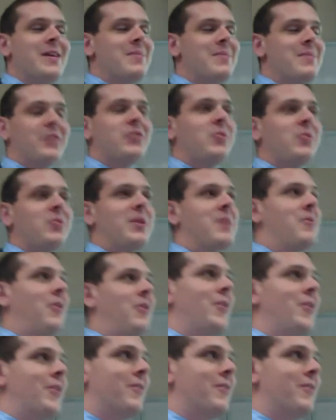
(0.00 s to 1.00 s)
you'll still become a
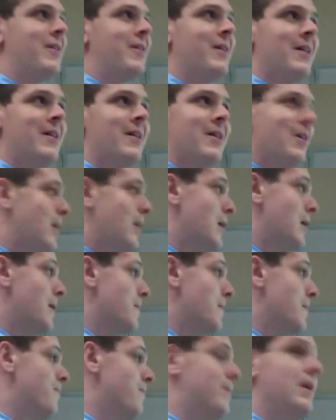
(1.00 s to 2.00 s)
lawyer.
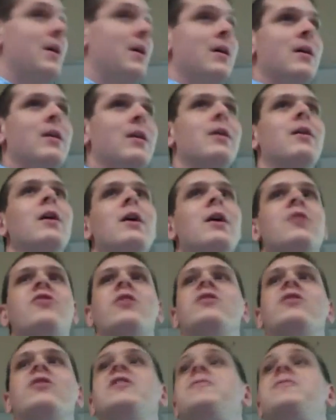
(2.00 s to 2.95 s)
Um, generally